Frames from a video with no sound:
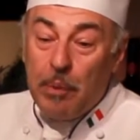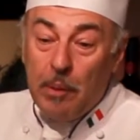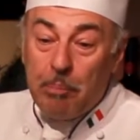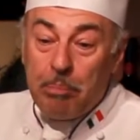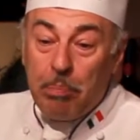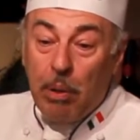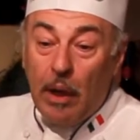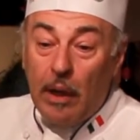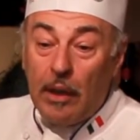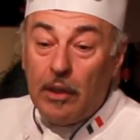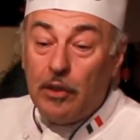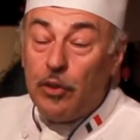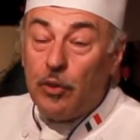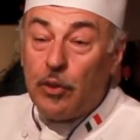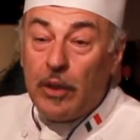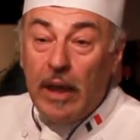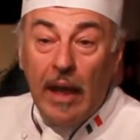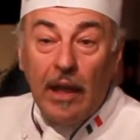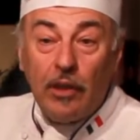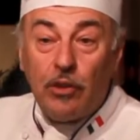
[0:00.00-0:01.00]
be part. You
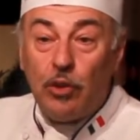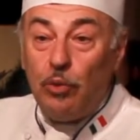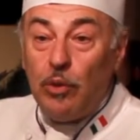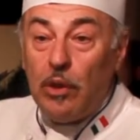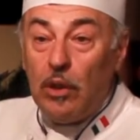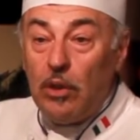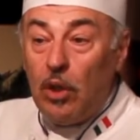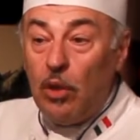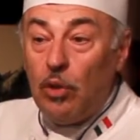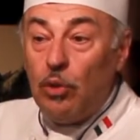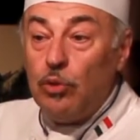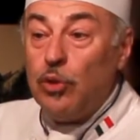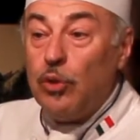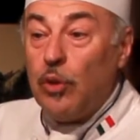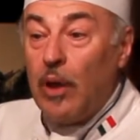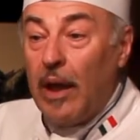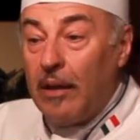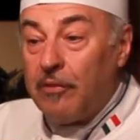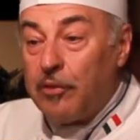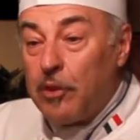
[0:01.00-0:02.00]
can't do it alone.
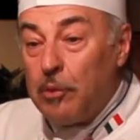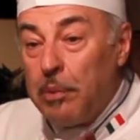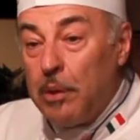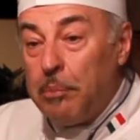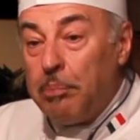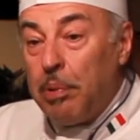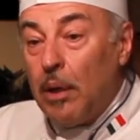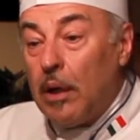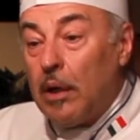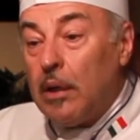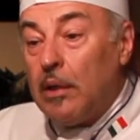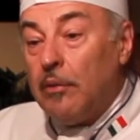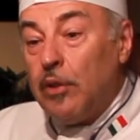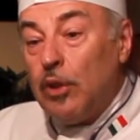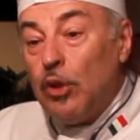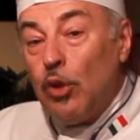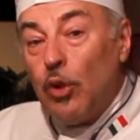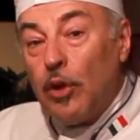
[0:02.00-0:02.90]
You have to be part of an